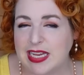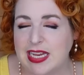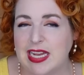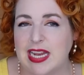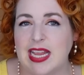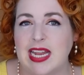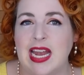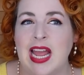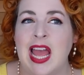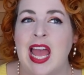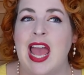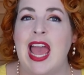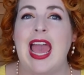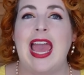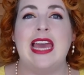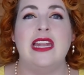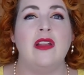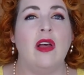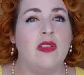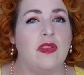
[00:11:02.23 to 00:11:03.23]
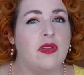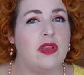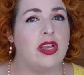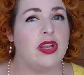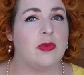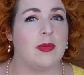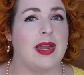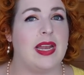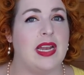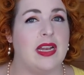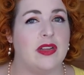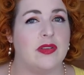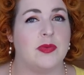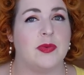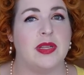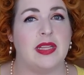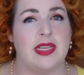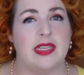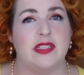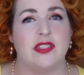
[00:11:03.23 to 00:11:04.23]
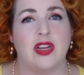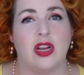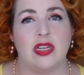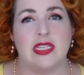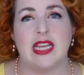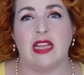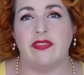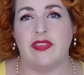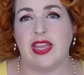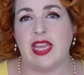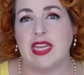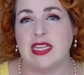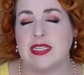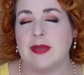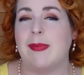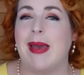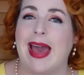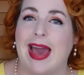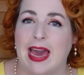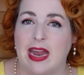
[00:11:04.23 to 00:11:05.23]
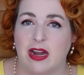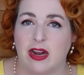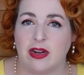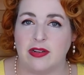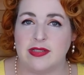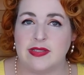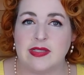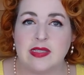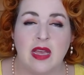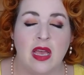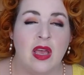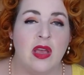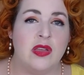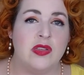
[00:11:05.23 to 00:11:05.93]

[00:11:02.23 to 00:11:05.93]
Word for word: needed, and also you're ready to really start delving into patterns.